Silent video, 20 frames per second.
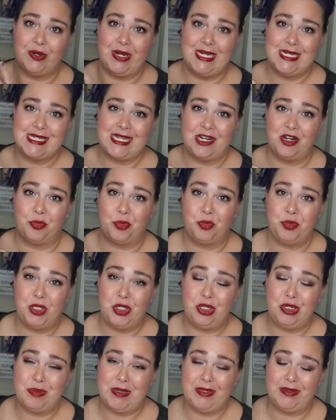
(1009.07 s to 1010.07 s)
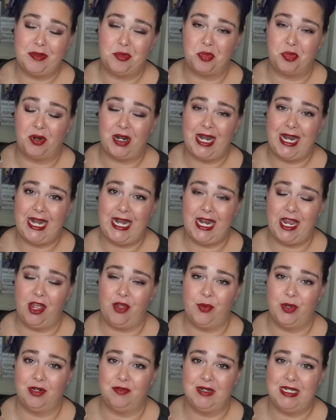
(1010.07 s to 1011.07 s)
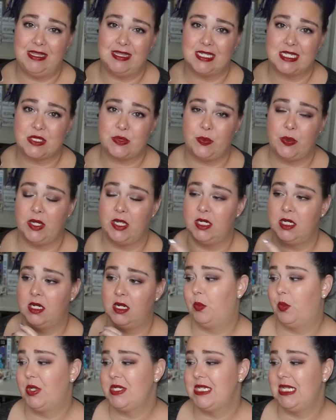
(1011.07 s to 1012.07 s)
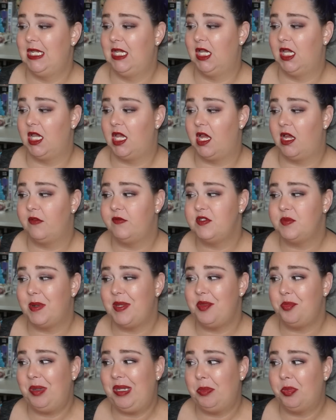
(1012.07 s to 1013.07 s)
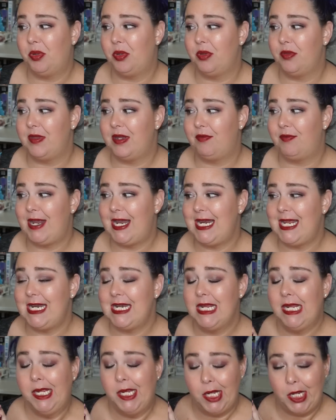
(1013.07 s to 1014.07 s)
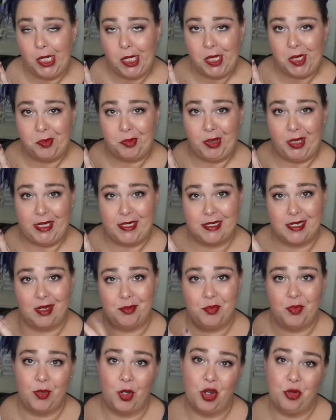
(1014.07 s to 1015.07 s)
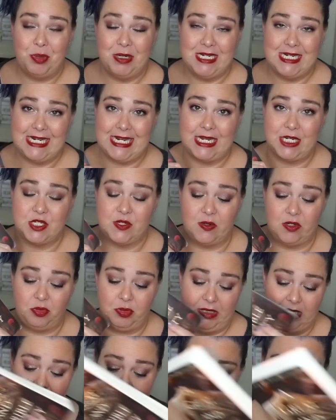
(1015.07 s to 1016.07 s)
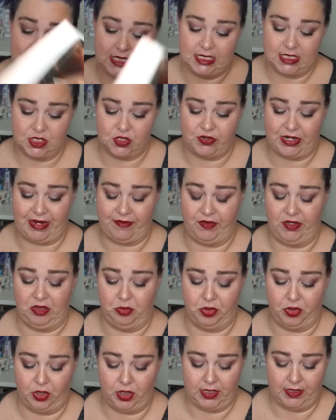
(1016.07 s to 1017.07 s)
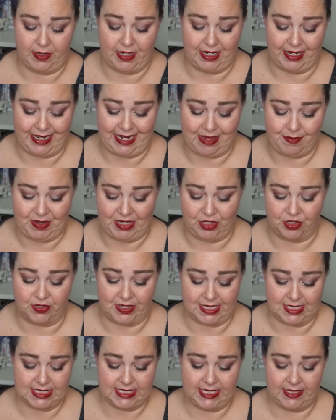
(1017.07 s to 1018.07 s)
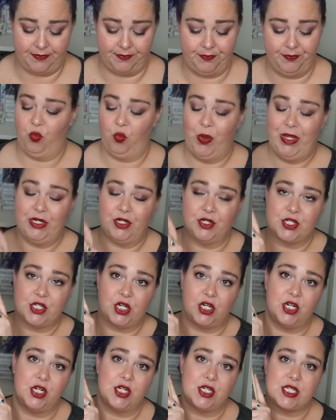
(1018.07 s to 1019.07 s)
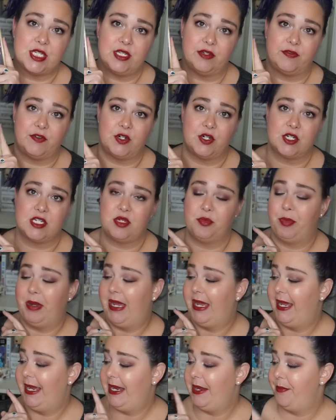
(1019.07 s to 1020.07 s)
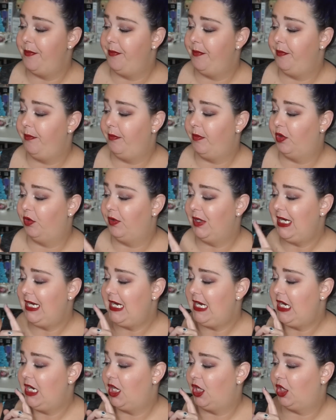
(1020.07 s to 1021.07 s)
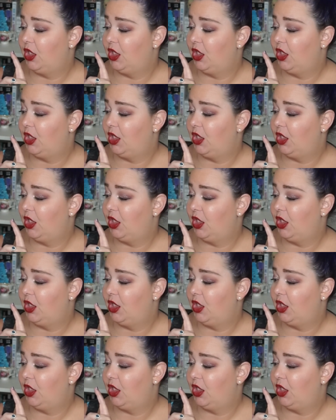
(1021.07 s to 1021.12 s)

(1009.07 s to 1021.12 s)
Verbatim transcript: Great and Terrible Beauty by Libba Bray. I want to read this one. Wasn't loved by the people that read it, but I'm hoping to get to it because it is a traveling book and I am interested. Winner's Curse, the first by Marie